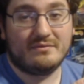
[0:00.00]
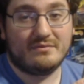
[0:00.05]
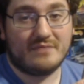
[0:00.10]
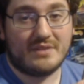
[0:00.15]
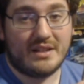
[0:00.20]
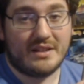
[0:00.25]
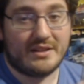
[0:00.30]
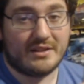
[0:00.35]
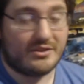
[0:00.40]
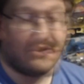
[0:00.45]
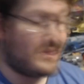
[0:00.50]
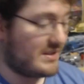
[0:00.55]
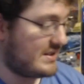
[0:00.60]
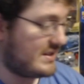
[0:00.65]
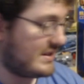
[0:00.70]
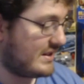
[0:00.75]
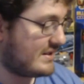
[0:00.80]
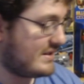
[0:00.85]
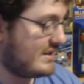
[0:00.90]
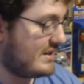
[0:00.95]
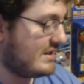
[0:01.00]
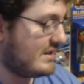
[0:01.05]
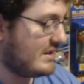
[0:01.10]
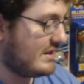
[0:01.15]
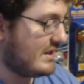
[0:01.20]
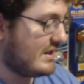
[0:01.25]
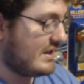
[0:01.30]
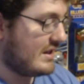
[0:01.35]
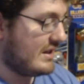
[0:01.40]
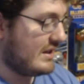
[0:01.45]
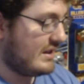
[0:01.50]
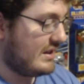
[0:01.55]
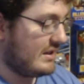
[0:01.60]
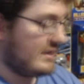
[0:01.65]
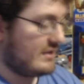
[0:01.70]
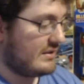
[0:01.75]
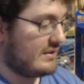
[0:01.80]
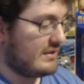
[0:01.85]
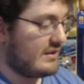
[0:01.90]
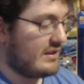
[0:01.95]
on the 360.
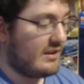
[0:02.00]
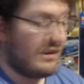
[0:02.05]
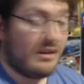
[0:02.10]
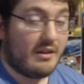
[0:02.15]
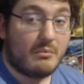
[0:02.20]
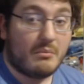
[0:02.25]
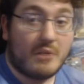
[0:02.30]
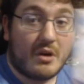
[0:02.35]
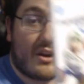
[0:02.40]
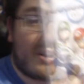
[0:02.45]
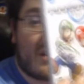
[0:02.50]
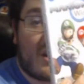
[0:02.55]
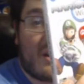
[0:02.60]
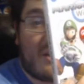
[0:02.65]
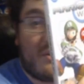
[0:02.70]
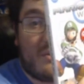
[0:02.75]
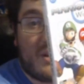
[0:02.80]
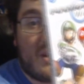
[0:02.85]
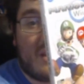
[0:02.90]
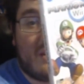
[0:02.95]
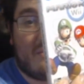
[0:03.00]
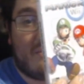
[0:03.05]
And Mario Kart Wii.